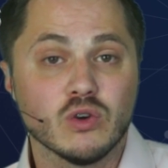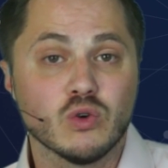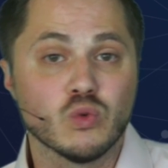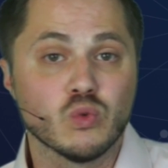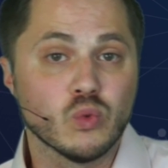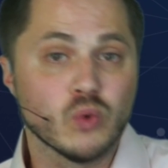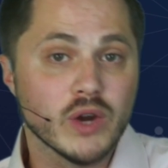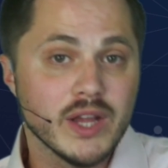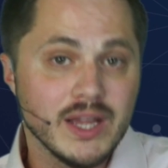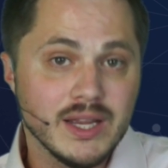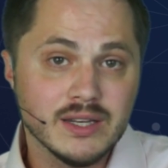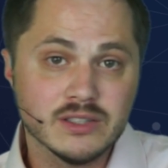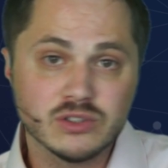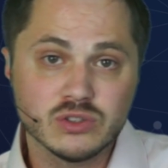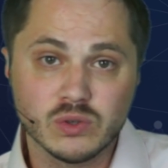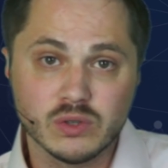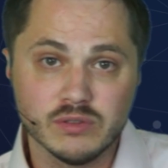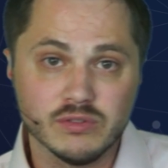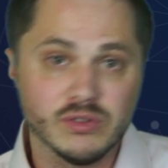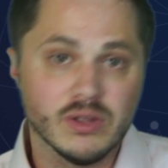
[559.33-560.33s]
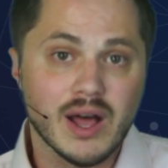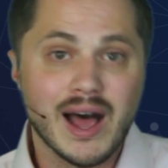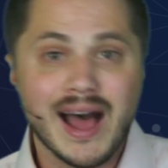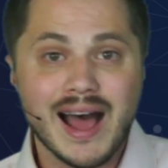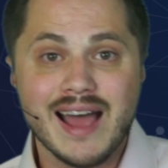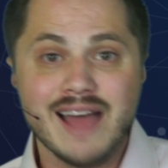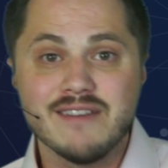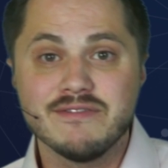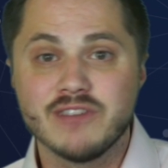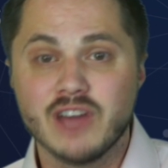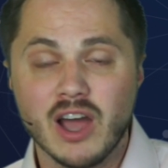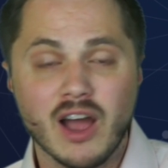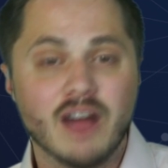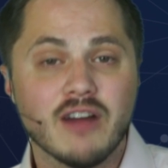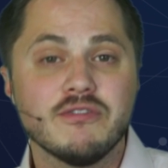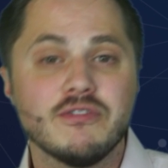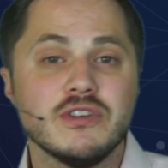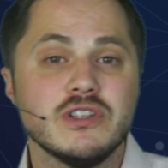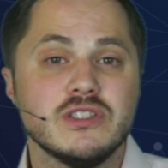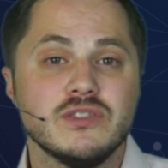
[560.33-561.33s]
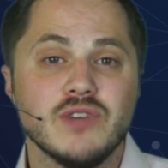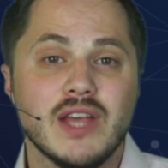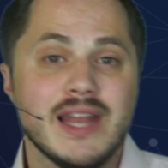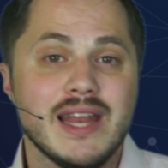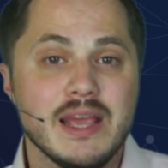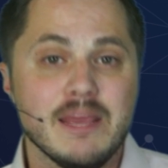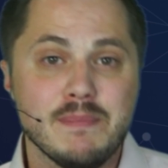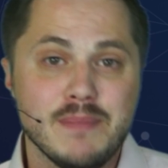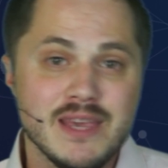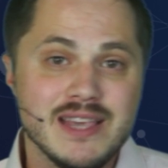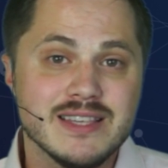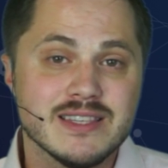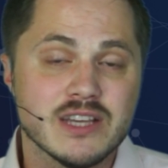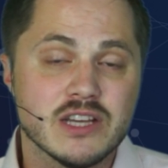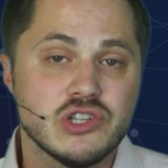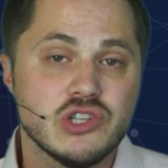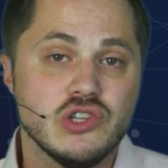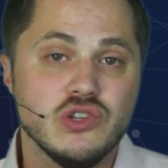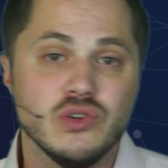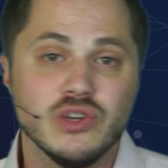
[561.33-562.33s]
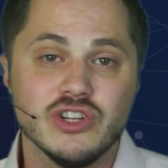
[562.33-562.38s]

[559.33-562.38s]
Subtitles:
great sort of live coverage of NAB session.